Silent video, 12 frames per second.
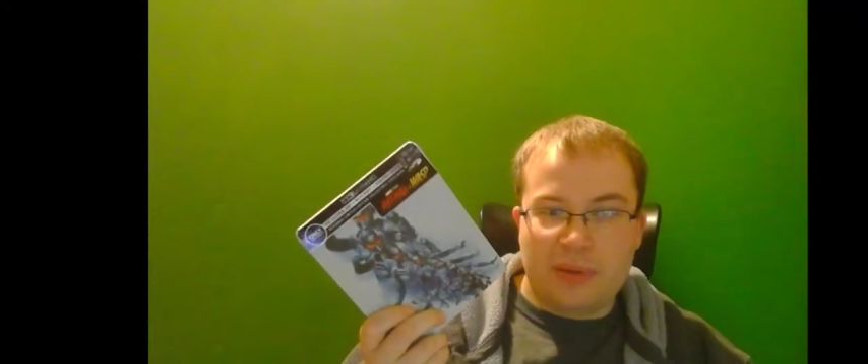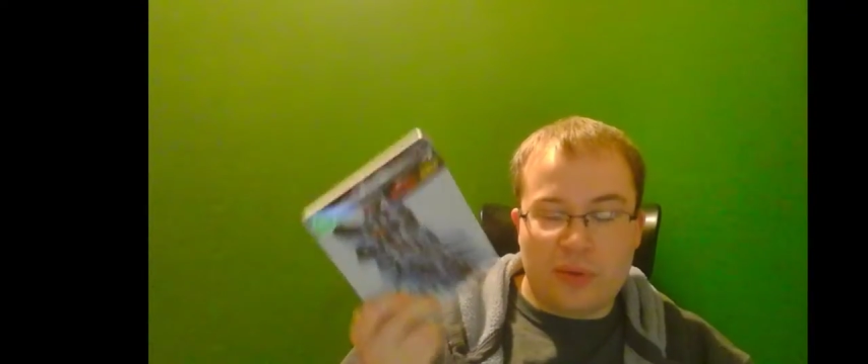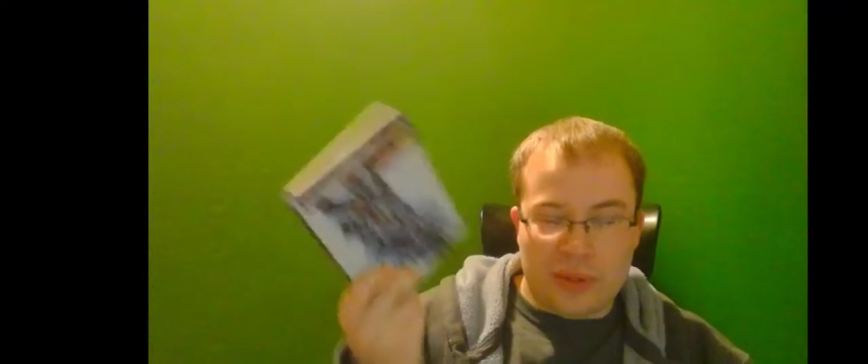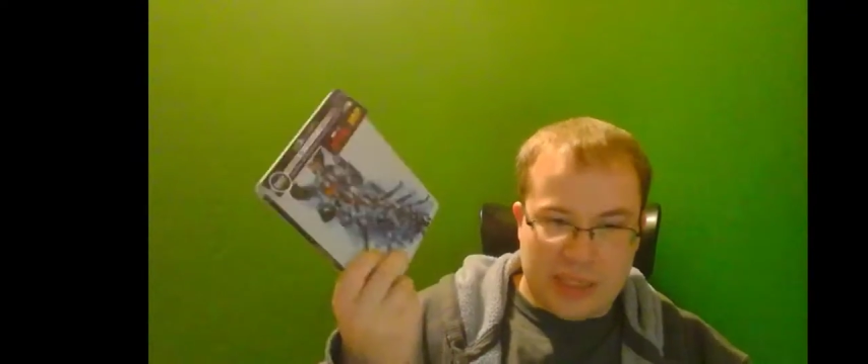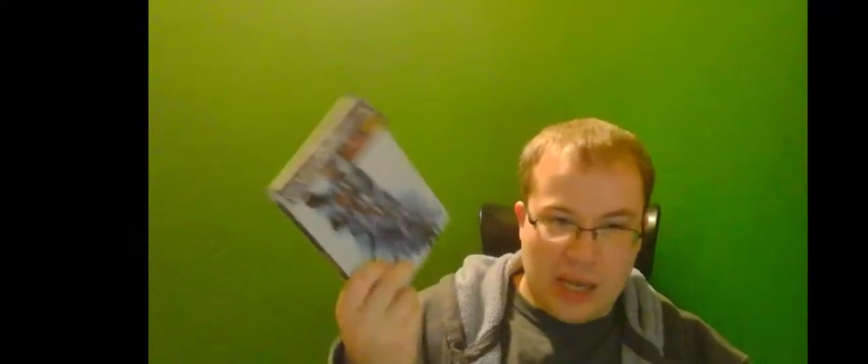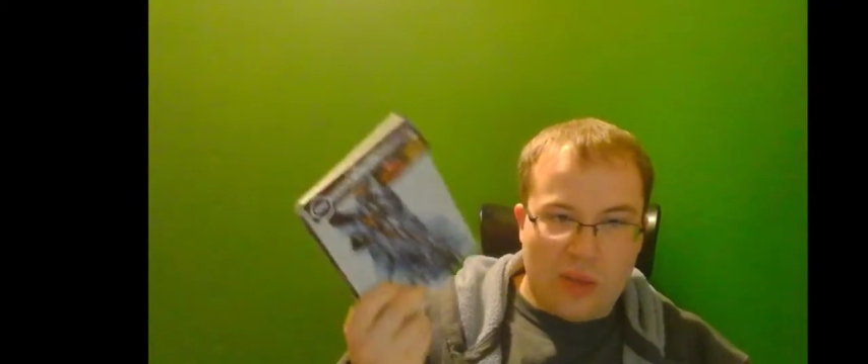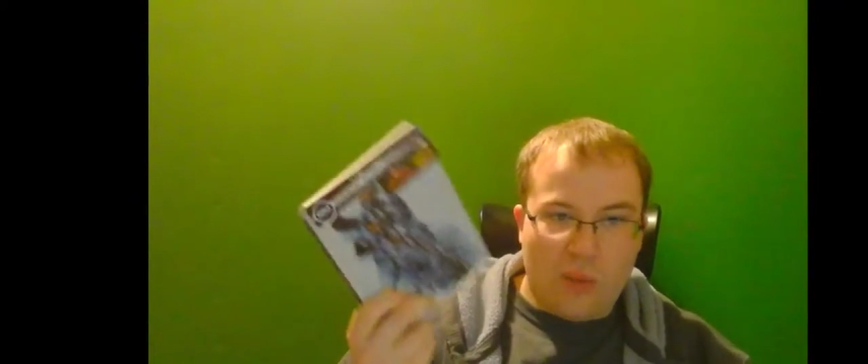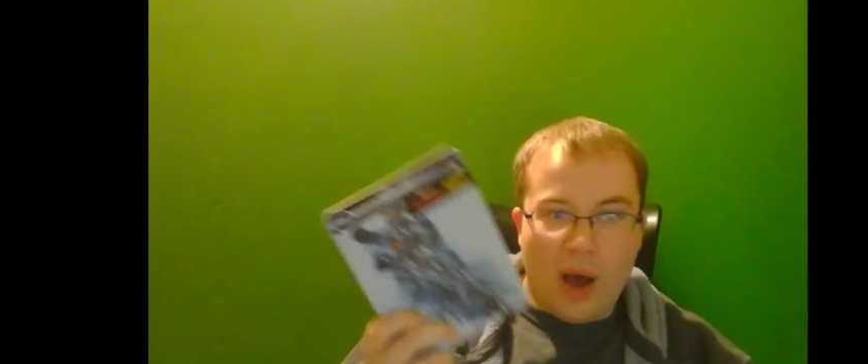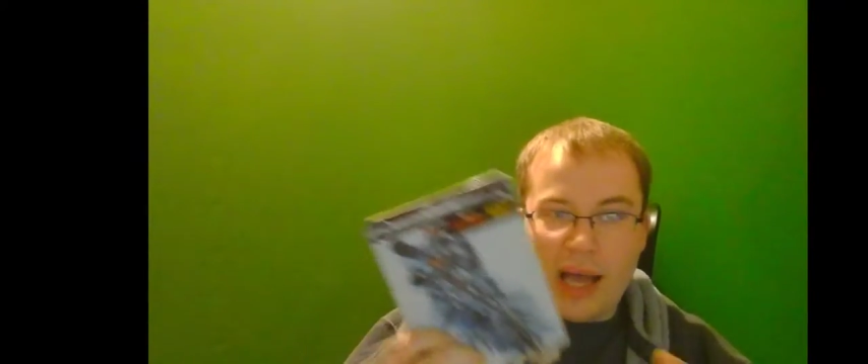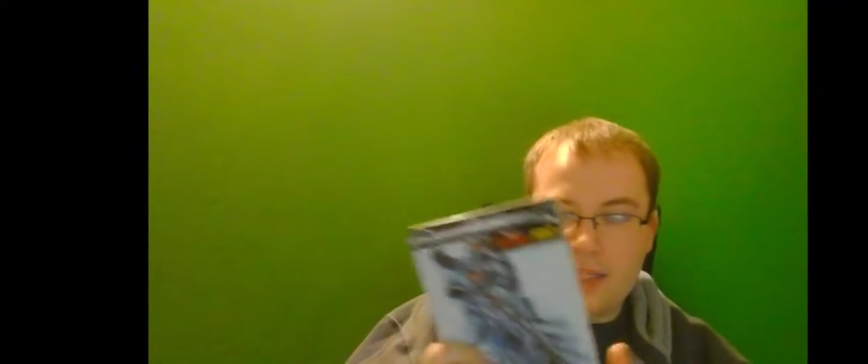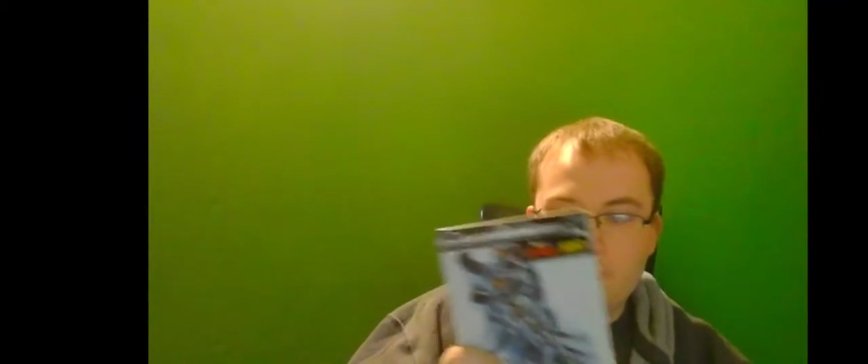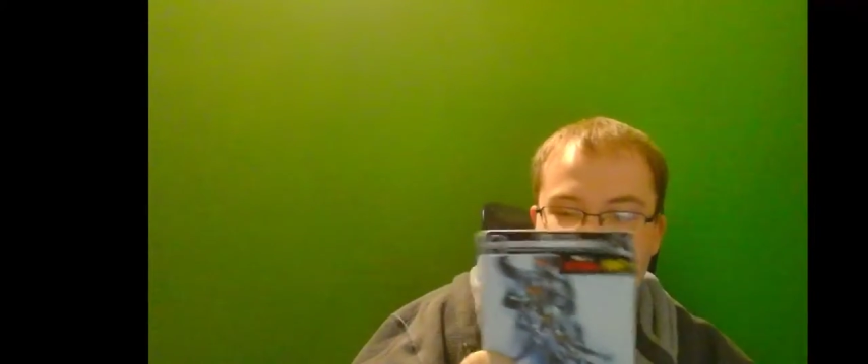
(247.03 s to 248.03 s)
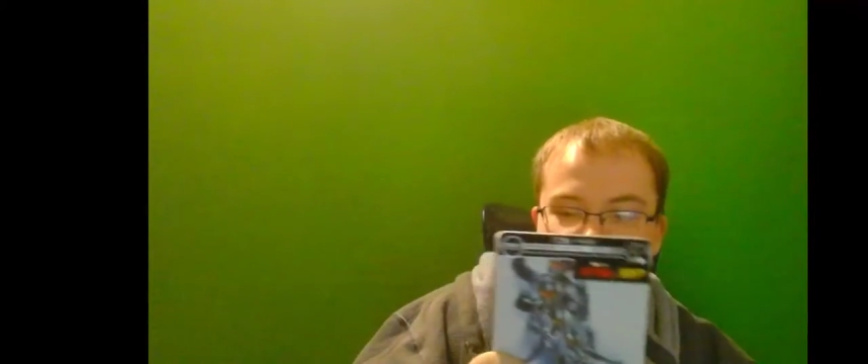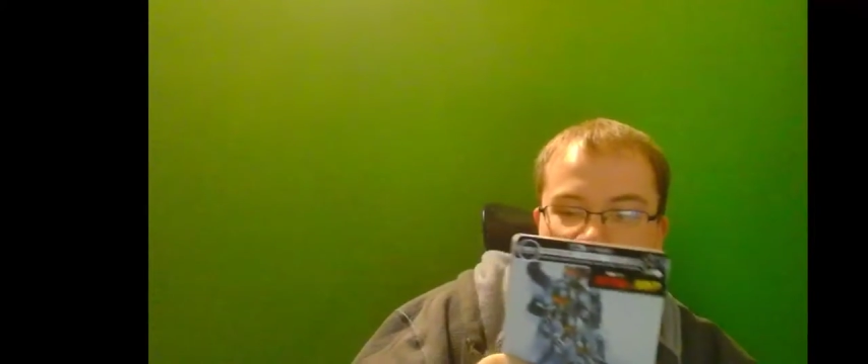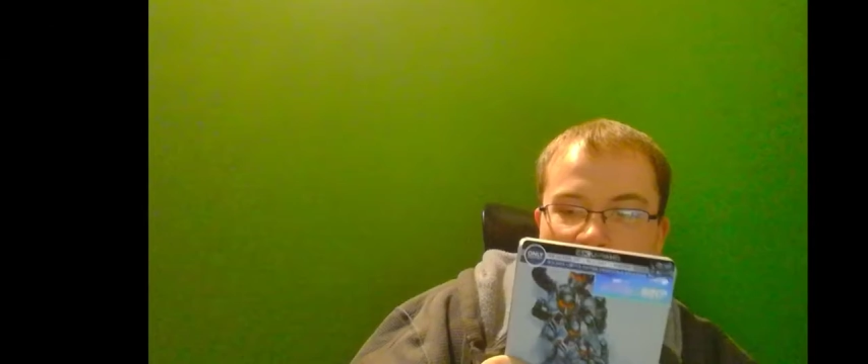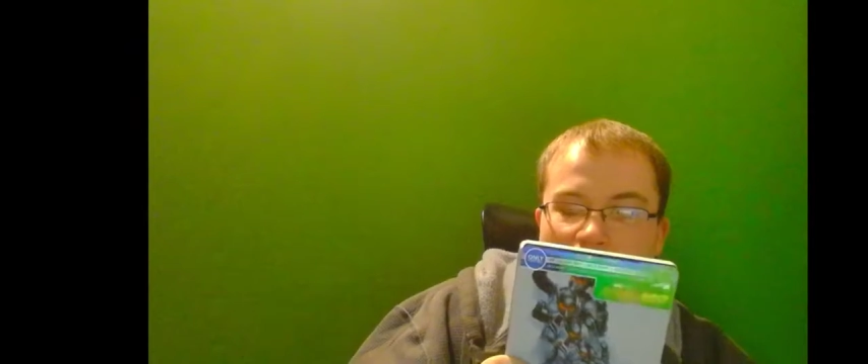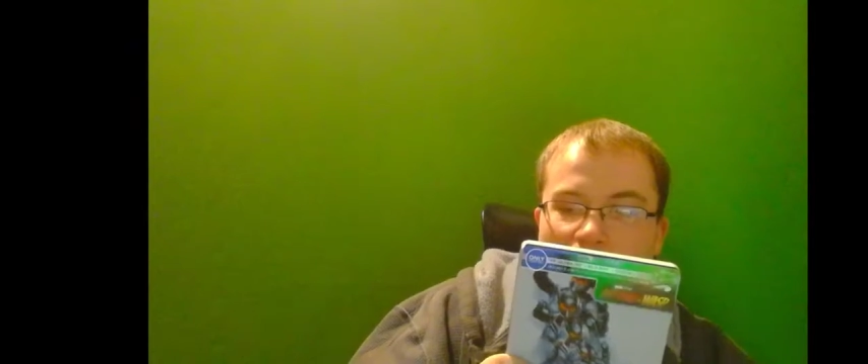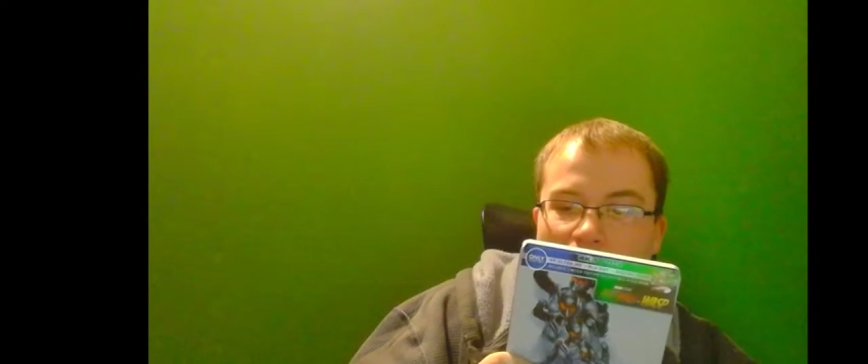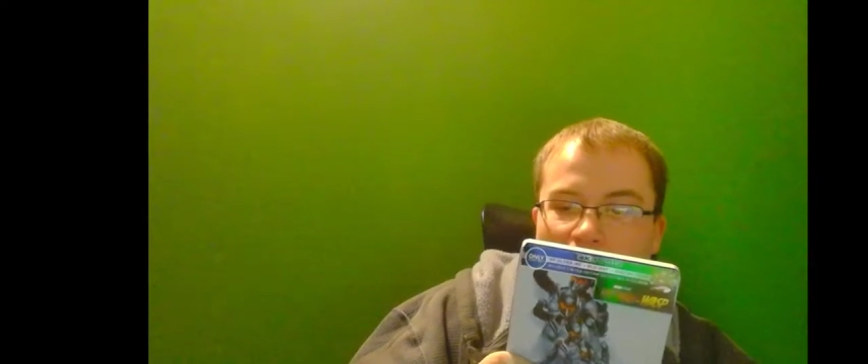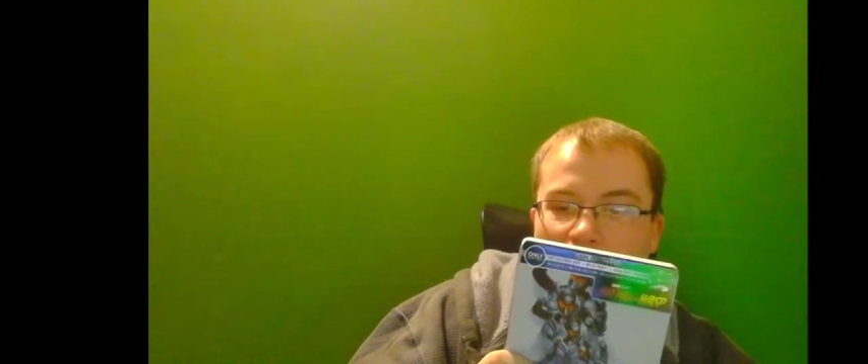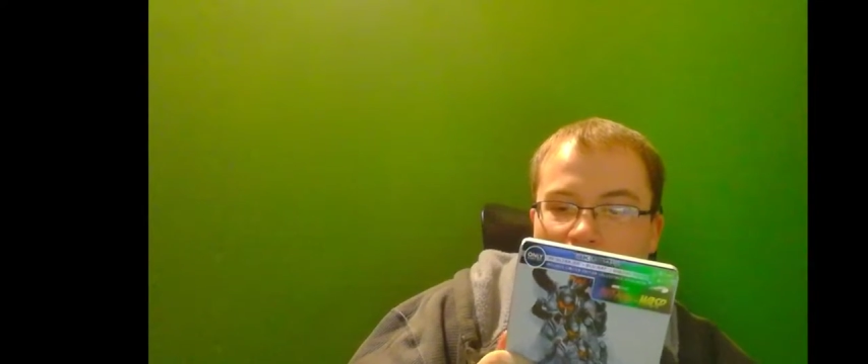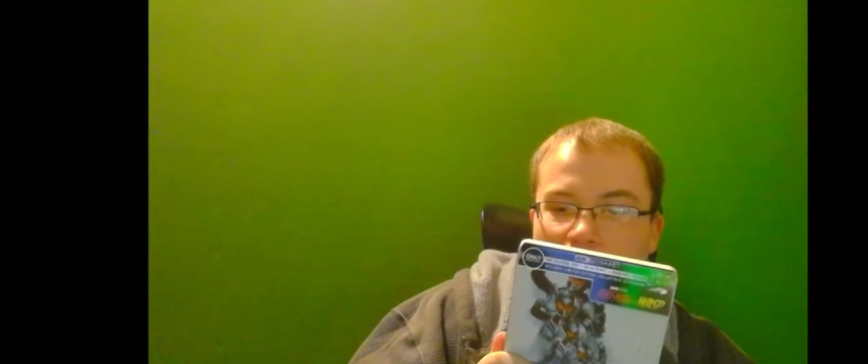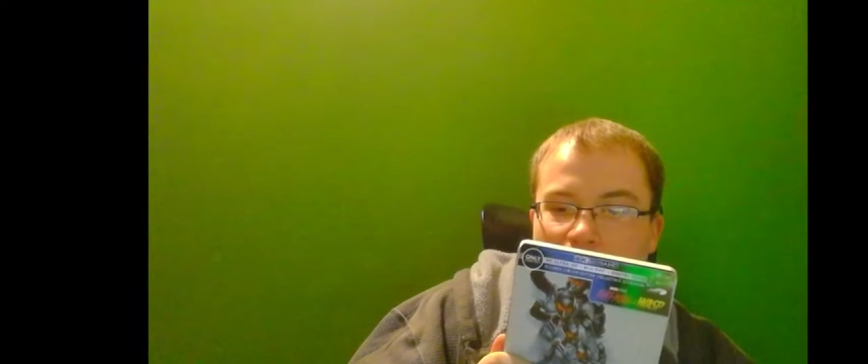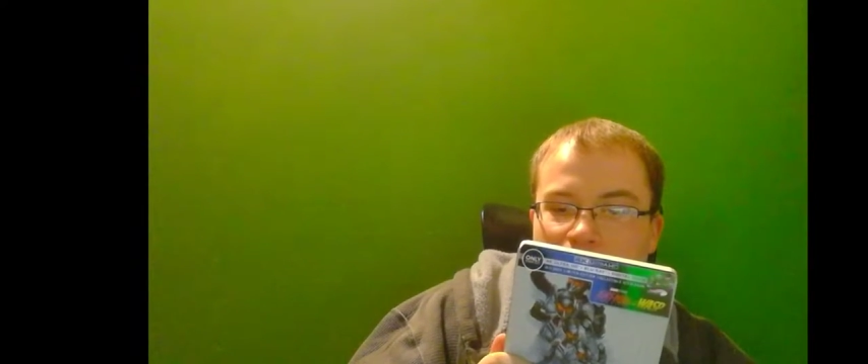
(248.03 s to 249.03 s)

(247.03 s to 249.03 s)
who is now the Wasp. The